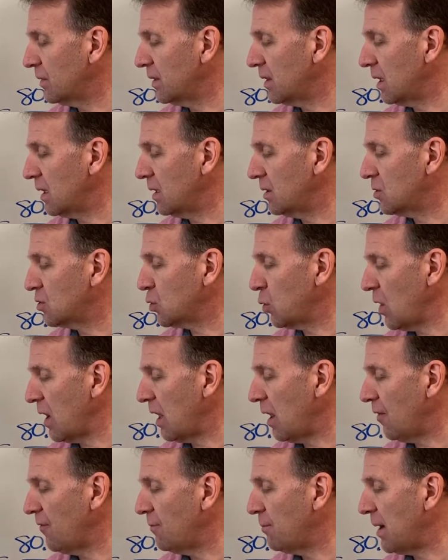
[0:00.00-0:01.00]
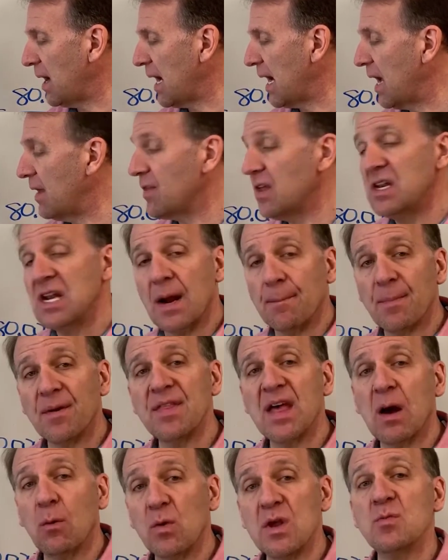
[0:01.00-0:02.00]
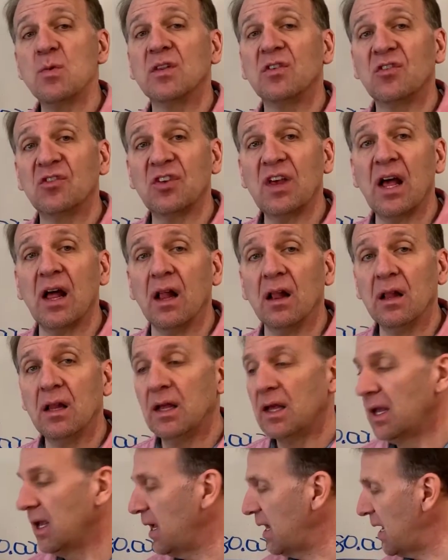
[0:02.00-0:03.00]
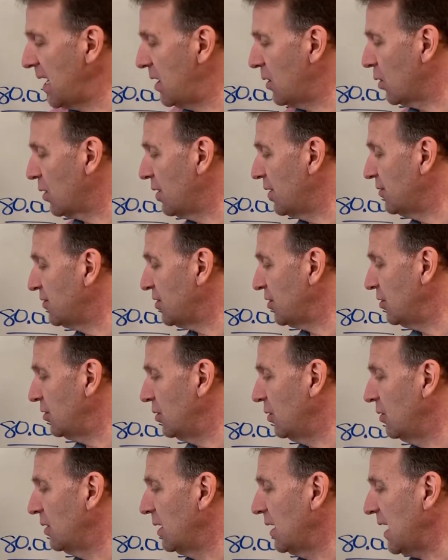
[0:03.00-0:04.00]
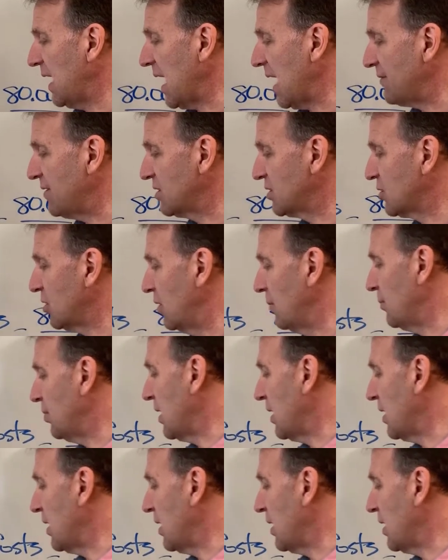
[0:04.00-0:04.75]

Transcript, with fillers: the 12 by the number that we would sell in order to have a certain